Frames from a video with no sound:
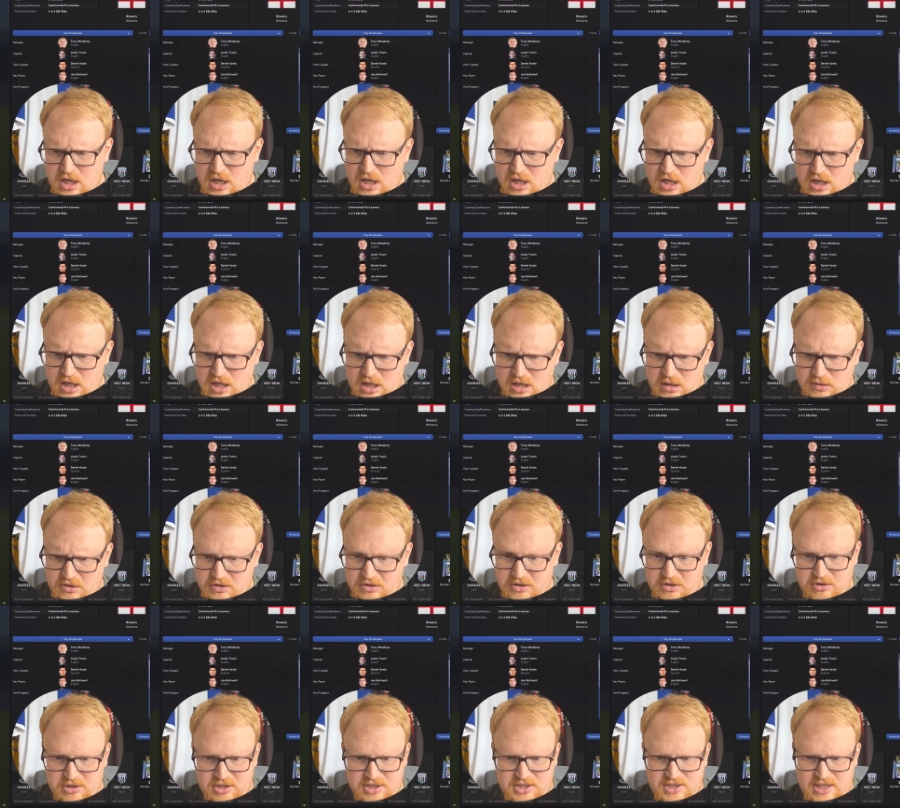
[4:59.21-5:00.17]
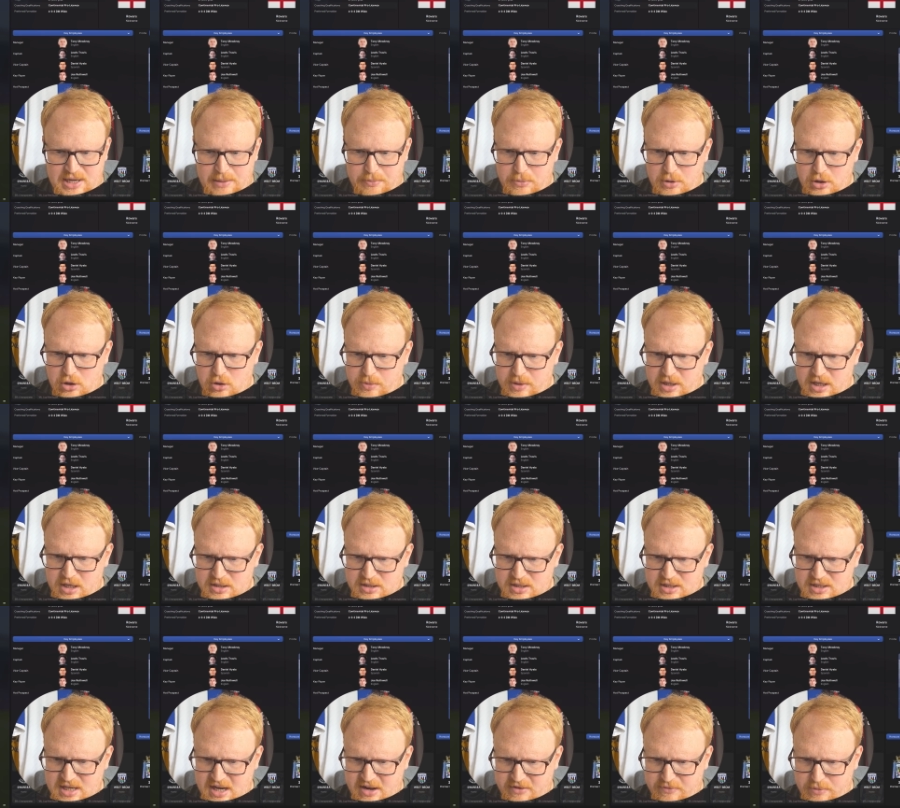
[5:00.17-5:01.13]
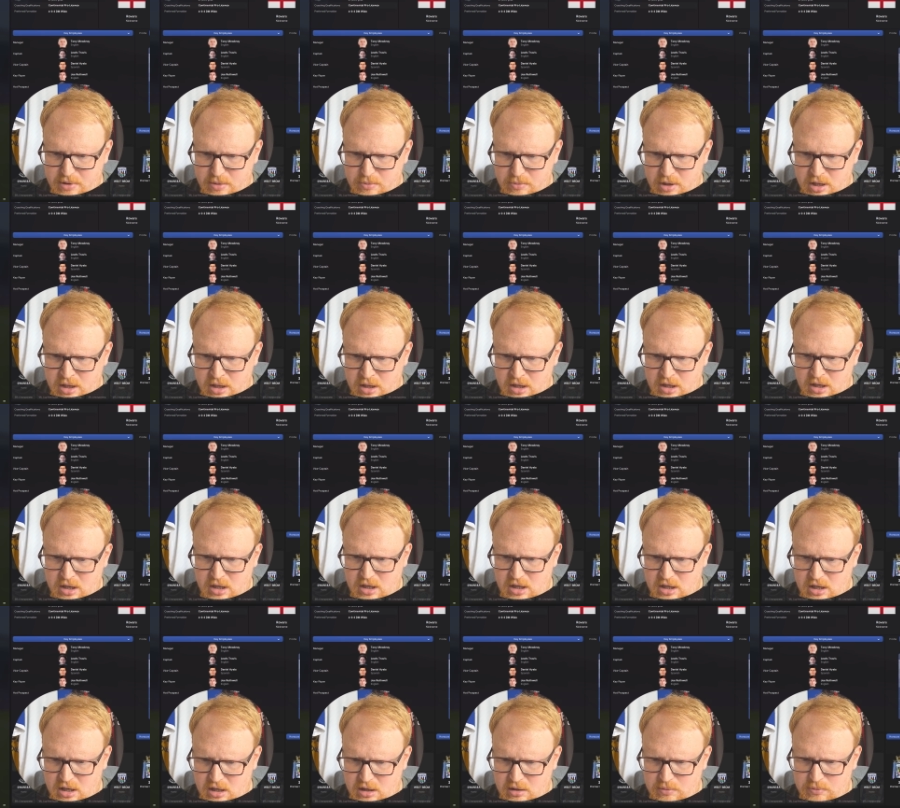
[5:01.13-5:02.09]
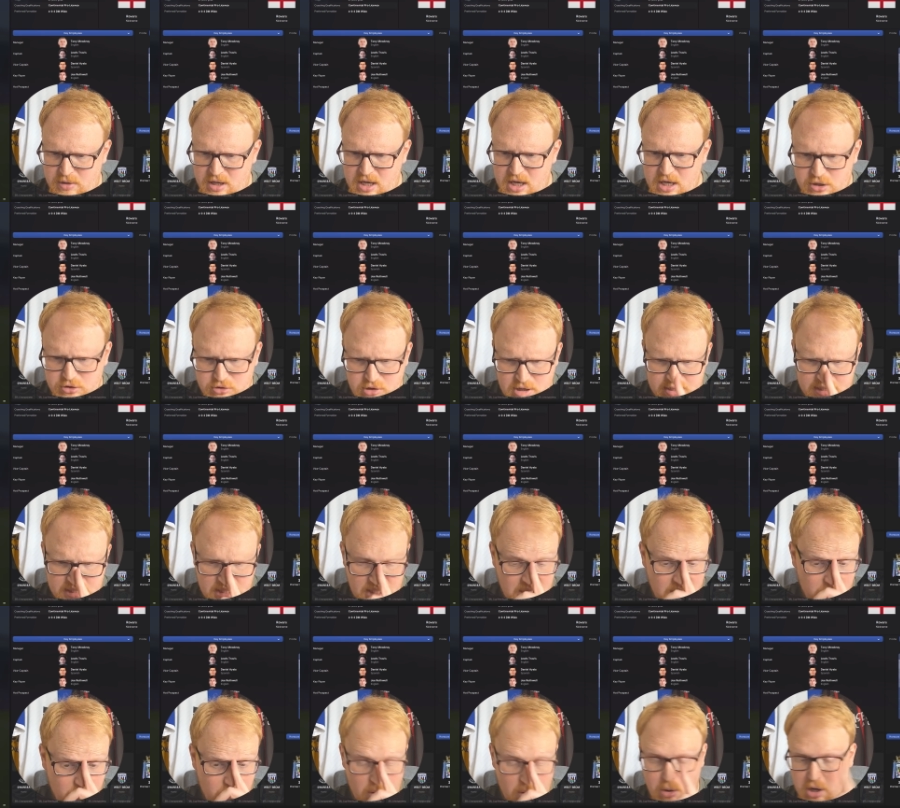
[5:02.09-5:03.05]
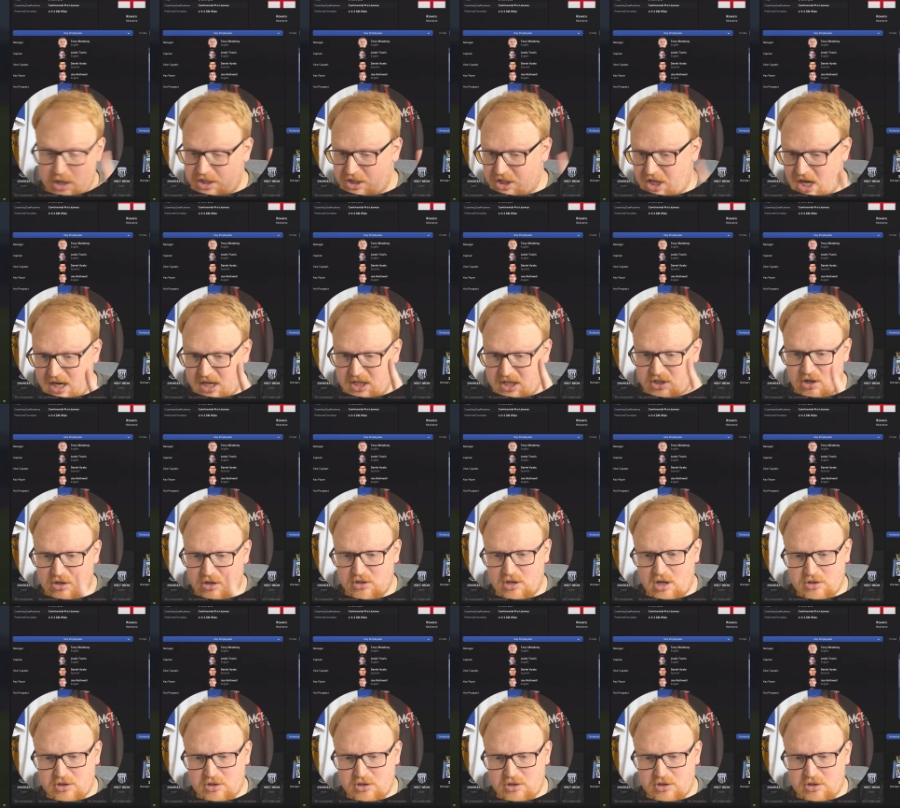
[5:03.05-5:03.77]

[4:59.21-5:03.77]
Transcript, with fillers: Uh, got Chris Samba coming in as a staff member. Um, interestingly, what I want to check is Jon Dahl